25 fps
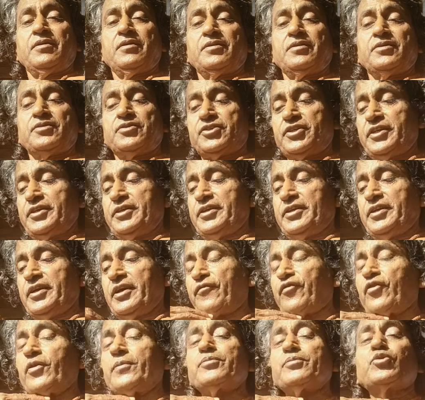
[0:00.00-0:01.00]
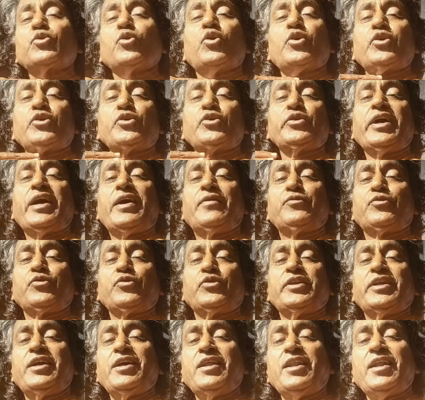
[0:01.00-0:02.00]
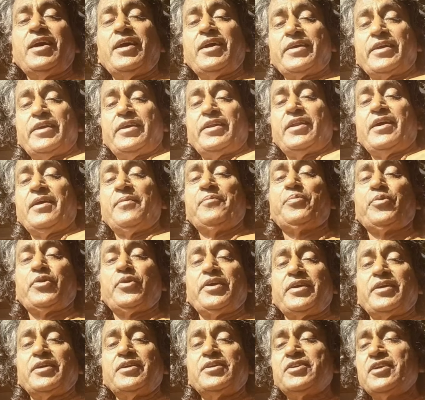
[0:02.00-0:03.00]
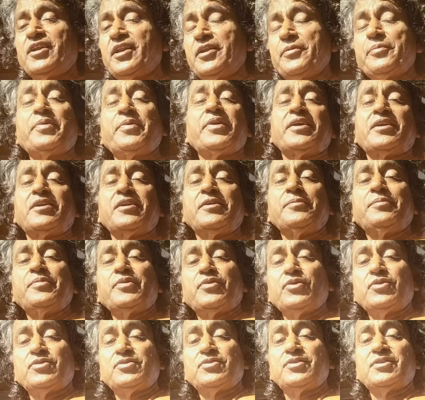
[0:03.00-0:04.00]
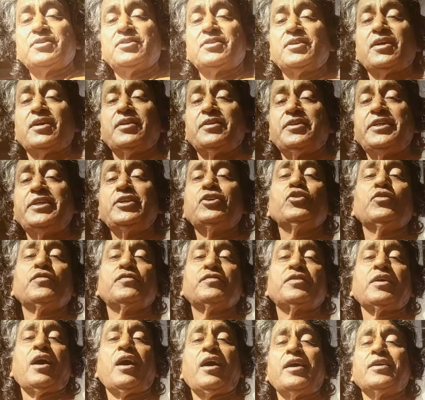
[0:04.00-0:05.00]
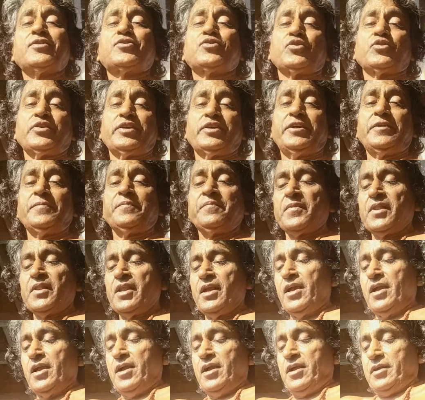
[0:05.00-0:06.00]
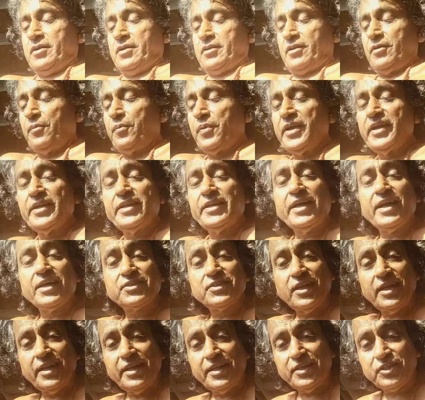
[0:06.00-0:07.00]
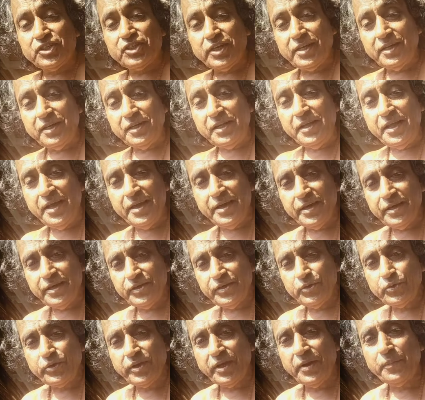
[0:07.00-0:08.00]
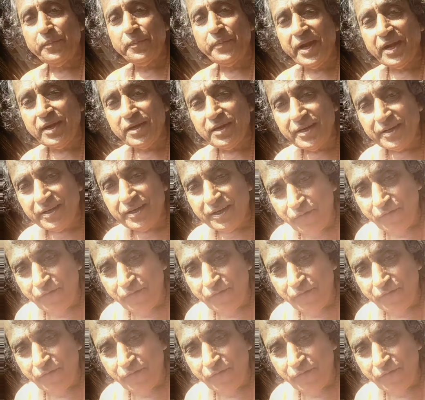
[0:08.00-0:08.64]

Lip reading: See, here from throat you have to inhale. Again, I am putting it deliberately because it's the need of the hour today. Complete exhalation. You can bend little